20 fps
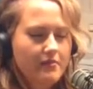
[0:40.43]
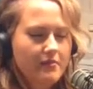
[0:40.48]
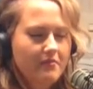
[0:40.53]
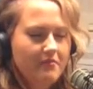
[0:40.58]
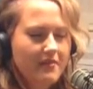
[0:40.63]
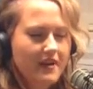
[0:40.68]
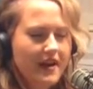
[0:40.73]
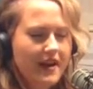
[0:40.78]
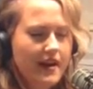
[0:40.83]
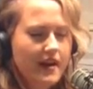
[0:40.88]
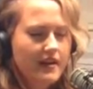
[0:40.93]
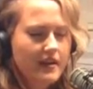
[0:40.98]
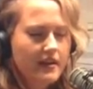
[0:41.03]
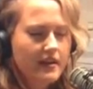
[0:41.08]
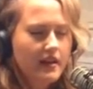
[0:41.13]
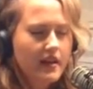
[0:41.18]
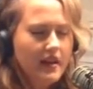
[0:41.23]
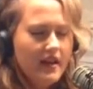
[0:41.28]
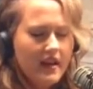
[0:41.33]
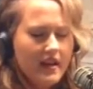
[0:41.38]
my
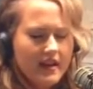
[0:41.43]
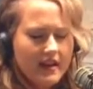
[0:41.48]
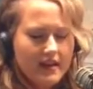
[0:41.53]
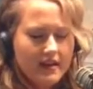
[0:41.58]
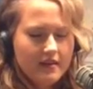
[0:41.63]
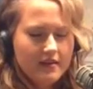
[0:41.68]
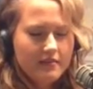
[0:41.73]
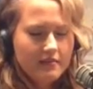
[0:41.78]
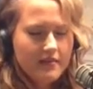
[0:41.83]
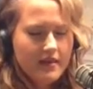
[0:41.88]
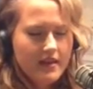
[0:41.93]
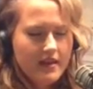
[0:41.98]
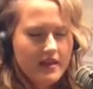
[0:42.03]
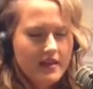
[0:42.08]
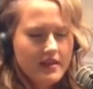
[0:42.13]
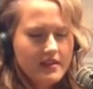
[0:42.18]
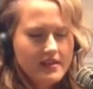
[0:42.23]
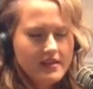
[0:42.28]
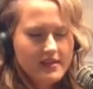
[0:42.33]
mind. Give me a